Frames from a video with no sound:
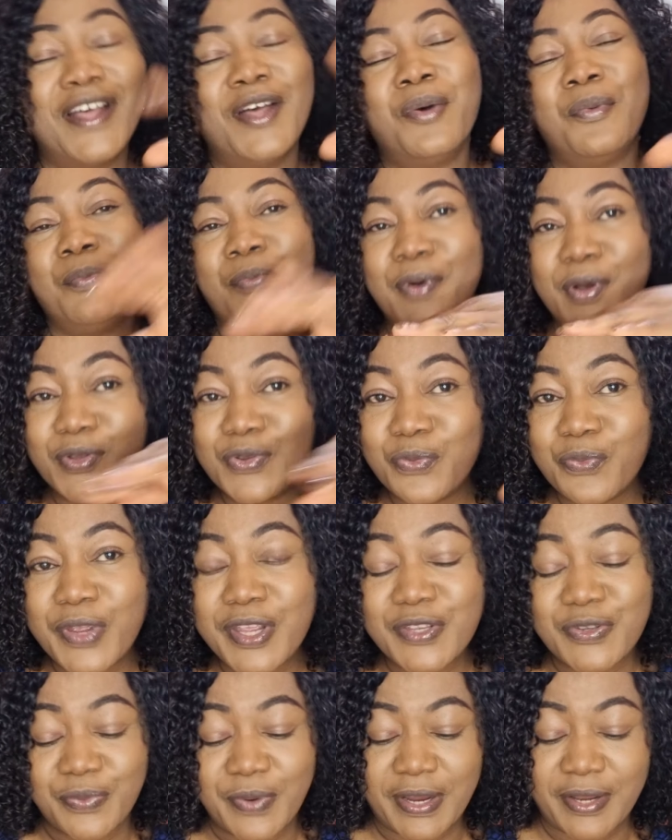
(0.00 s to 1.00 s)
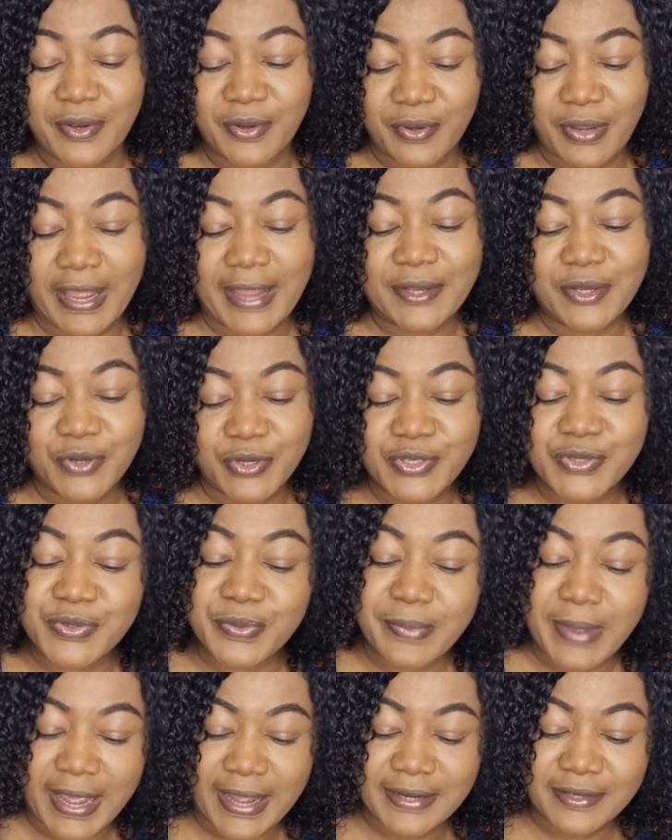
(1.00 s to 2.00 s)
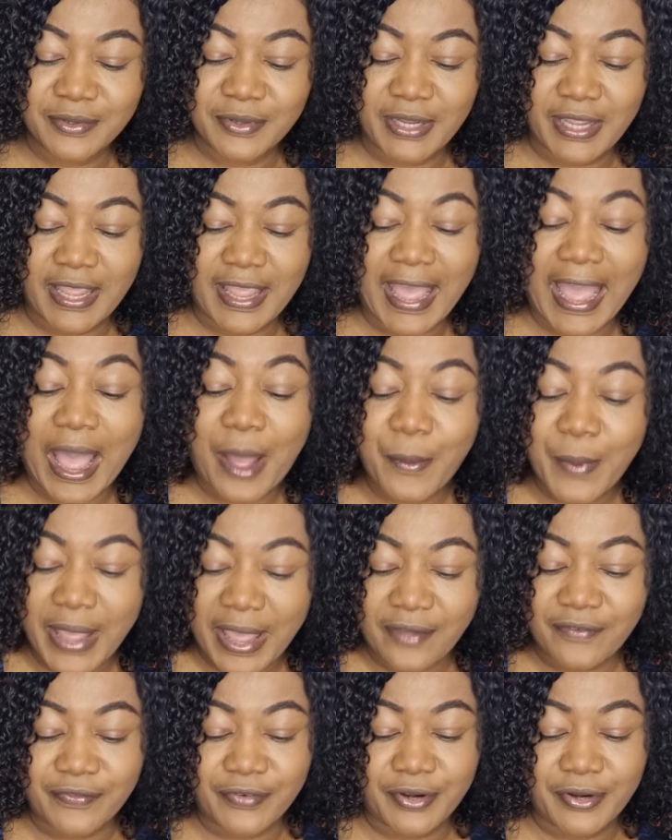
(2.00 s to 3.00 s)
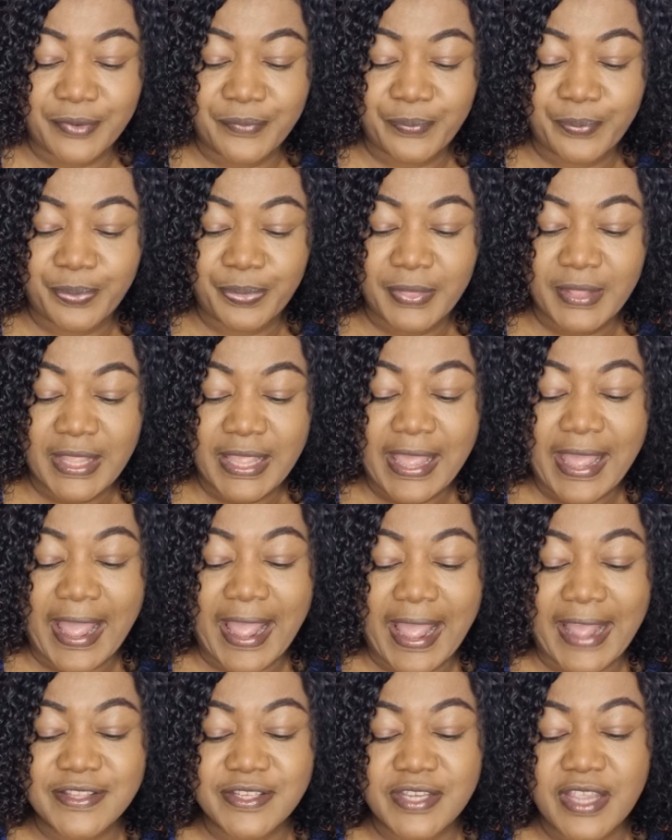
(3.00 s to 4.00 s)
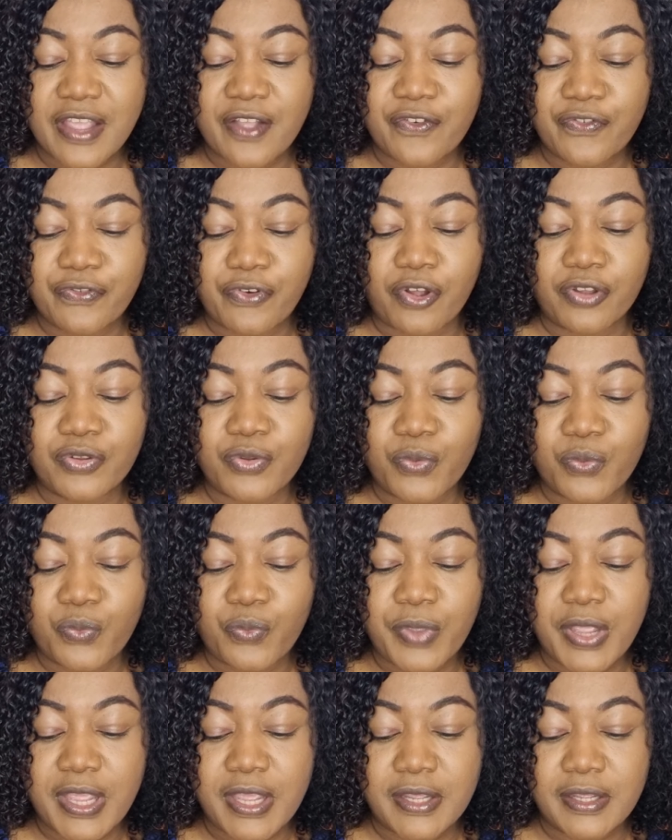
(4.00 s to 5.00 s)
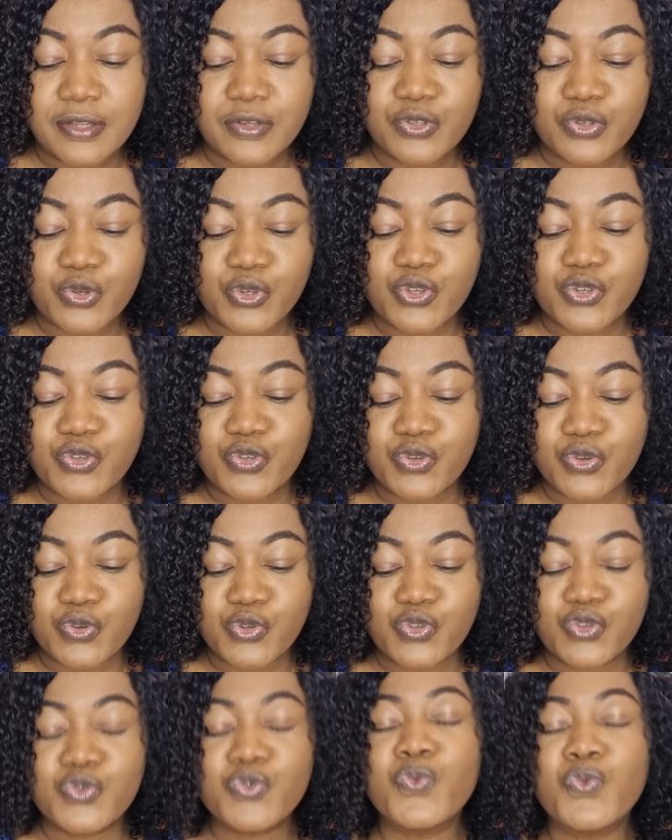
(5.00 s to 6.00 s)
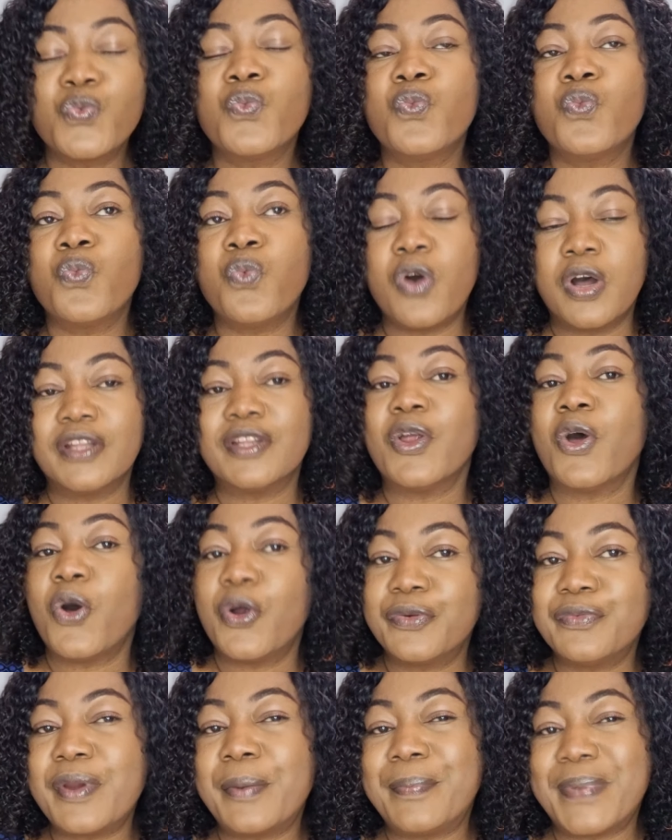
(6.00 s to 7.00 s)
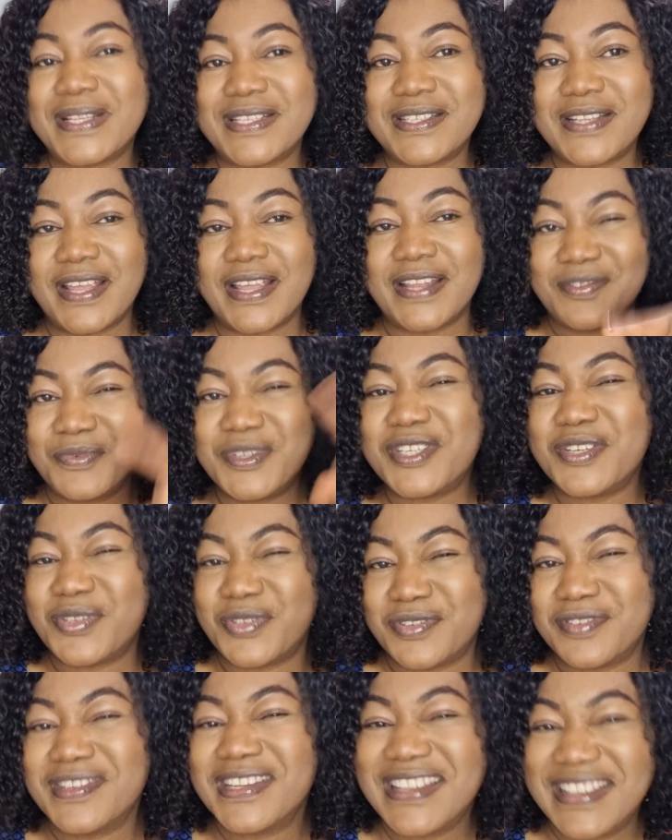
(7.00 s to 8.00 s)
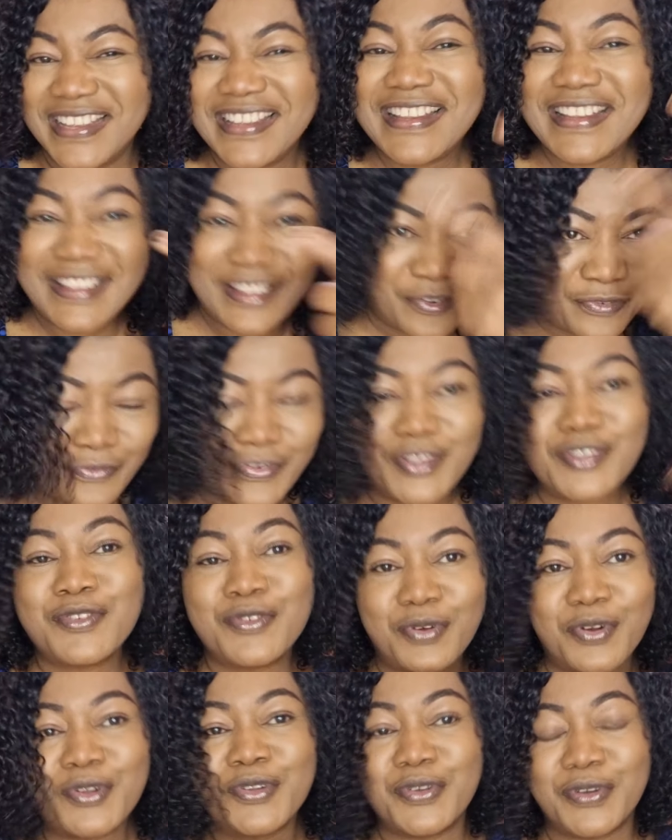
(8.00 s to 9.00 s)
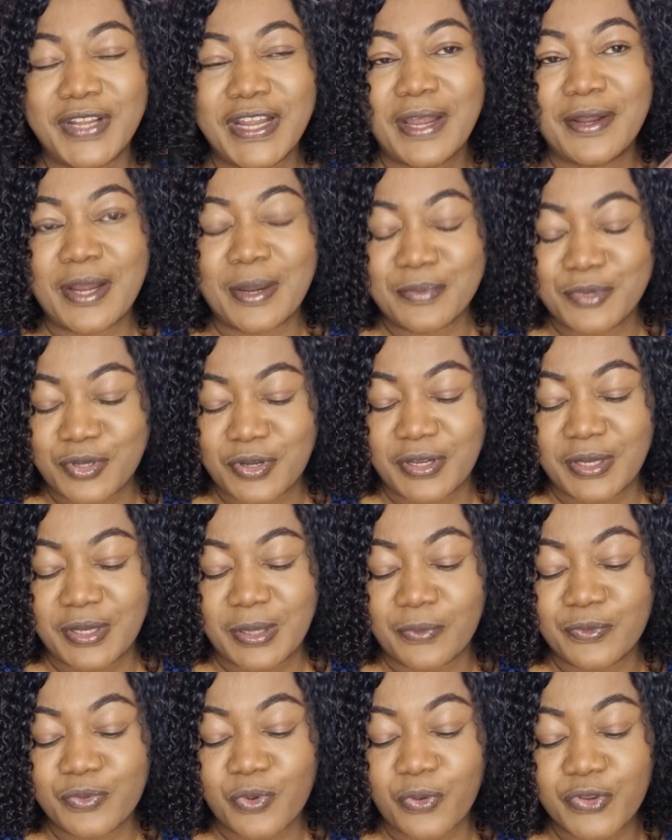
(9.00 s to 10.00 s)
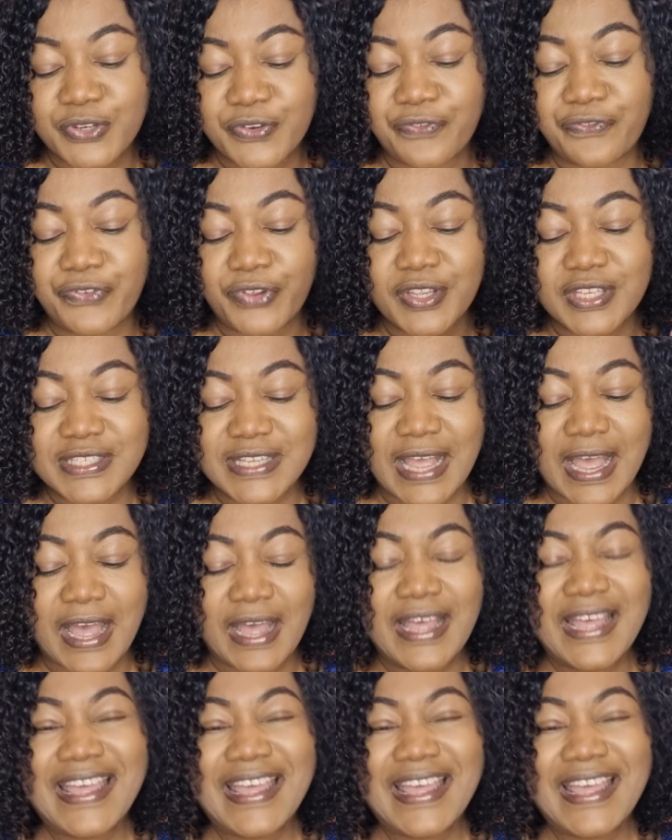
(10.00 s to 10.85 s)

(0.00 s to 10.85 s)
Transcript: both wigs are not too bad. Okay, however, I think for the wig to suit 100%, which is the face structure now that I'm talking about, so she feels that